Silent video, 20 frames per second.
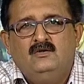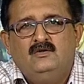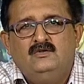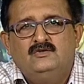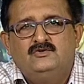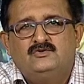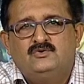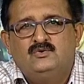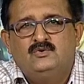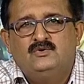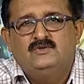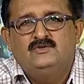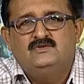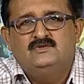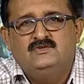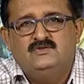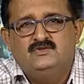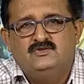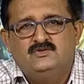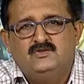the storage
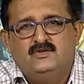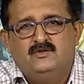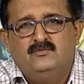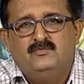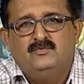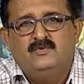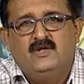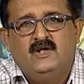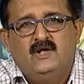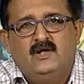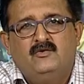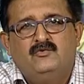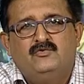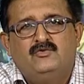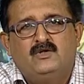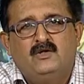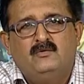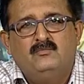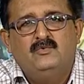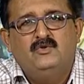systems have
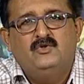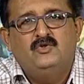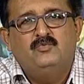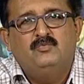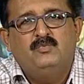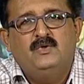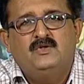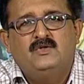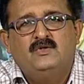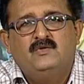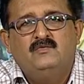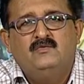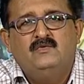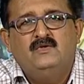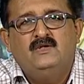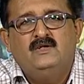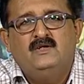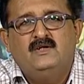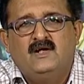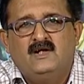some
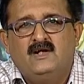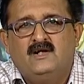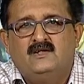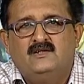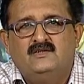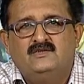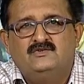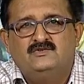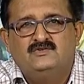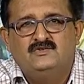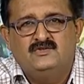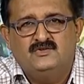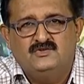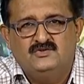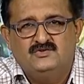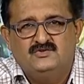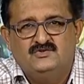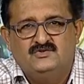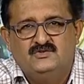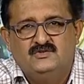specific
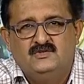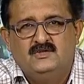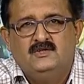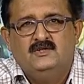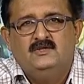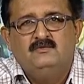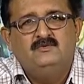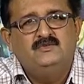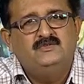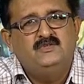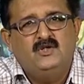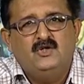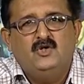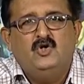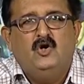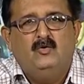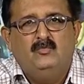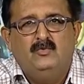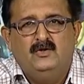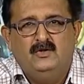characteristics which are
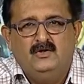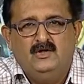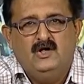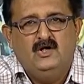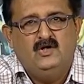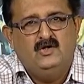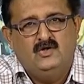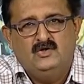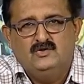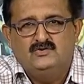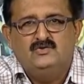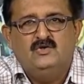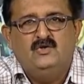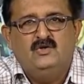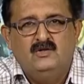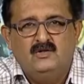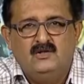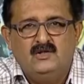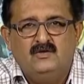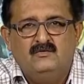common across
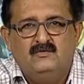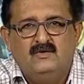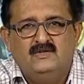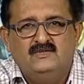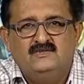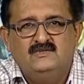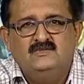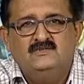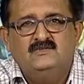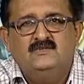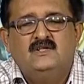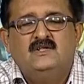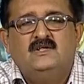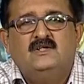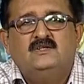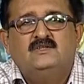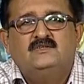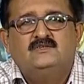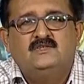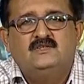all the devices,
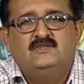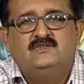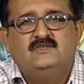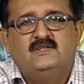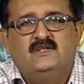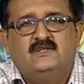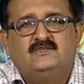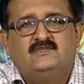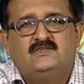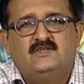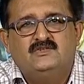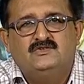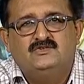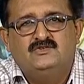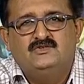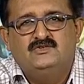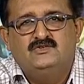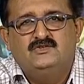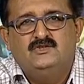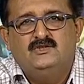such as
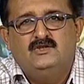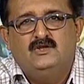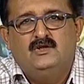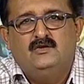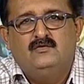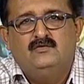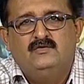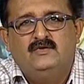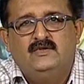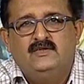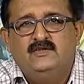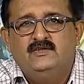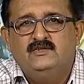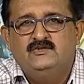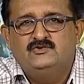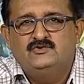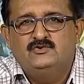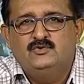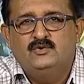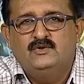consisting of a
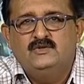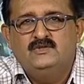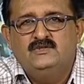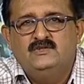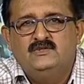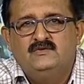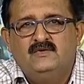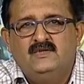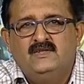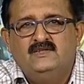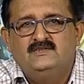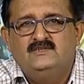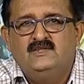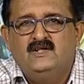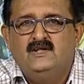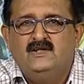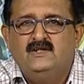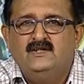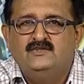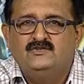storage device
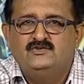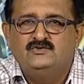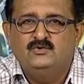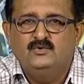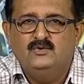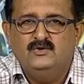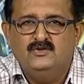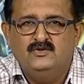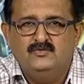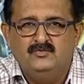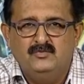and a storage